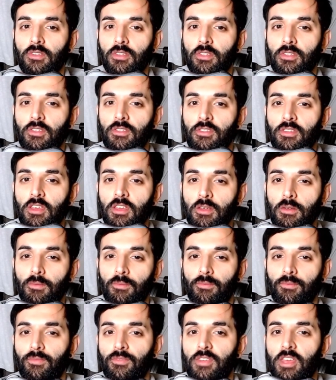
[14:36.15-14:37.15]
The
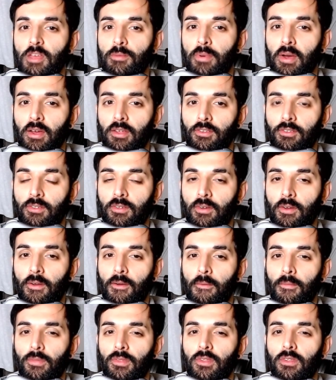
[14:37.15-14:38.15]
D-pad
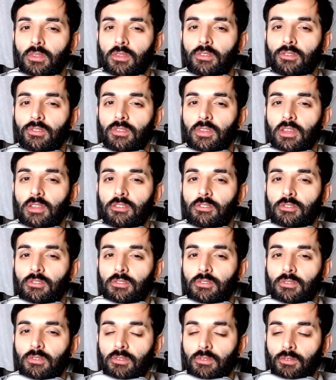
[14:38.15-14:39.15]
sits
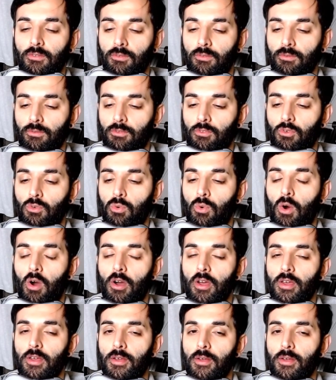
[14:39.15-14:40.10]
quite